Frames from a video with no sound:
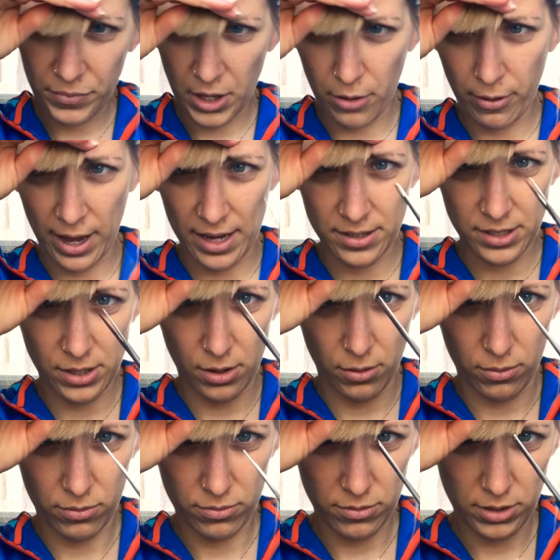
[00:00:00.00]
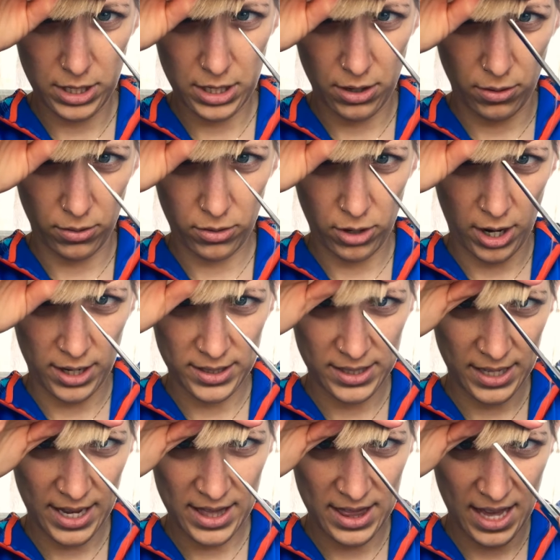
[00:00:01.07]
Okay, so, you know, cross
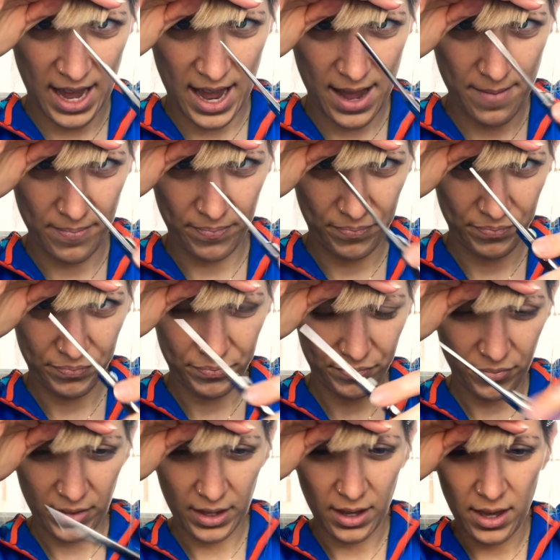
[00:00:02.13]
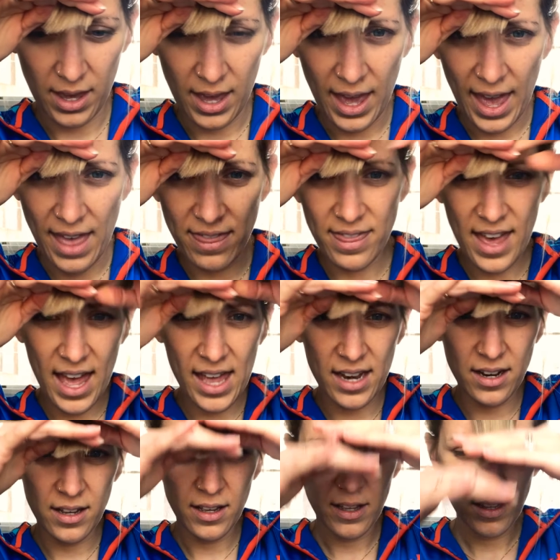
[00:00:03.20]
like that, and
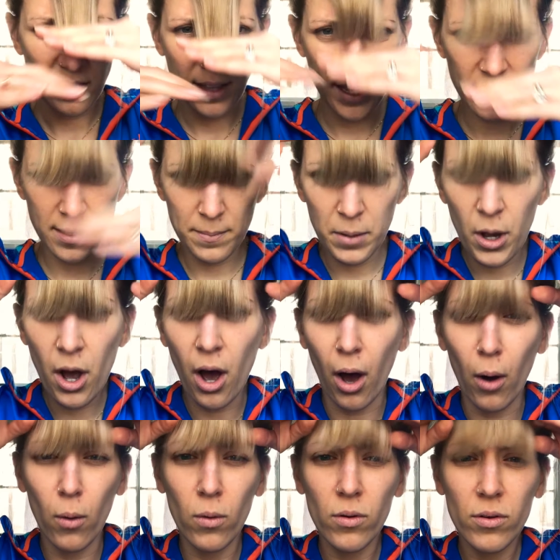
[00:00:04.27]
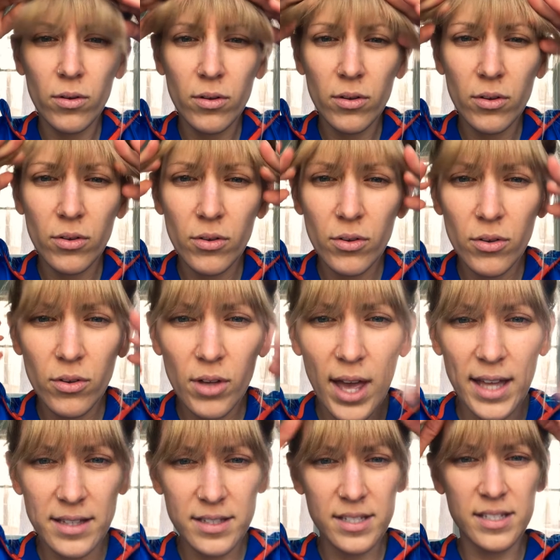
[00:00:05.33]
then let them go
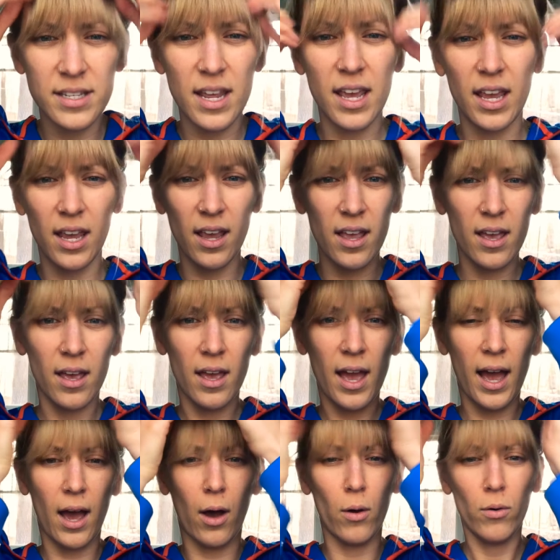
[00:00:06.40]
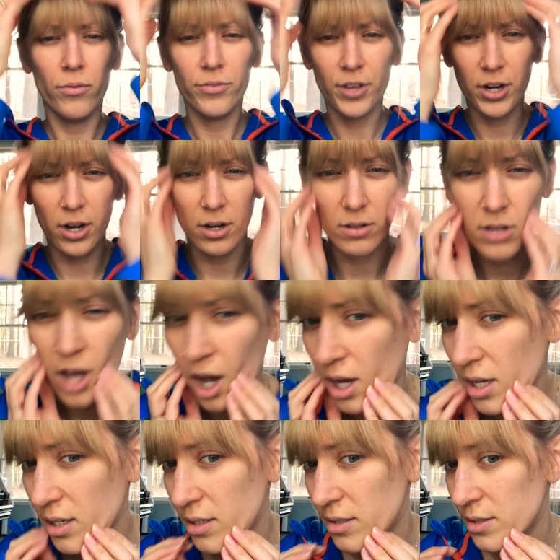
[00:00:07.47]
and see how they're gonna
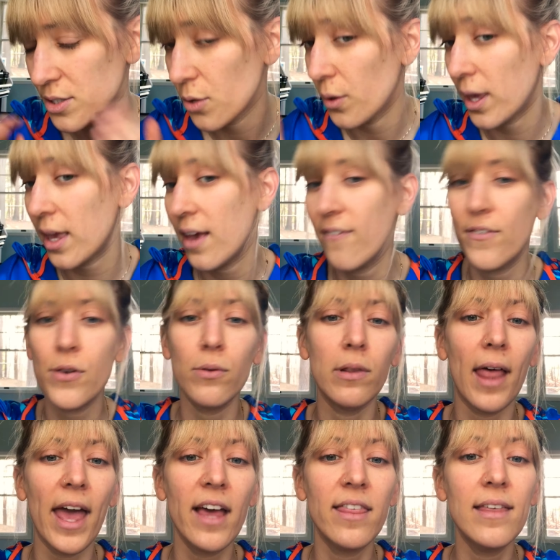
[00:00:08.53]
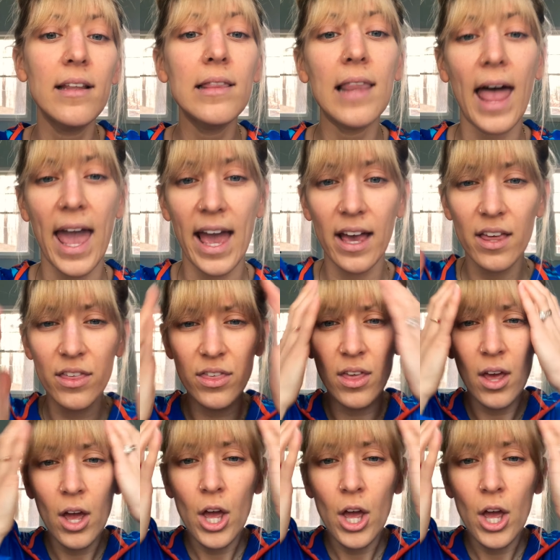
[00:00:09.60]
look. So like if you like the length,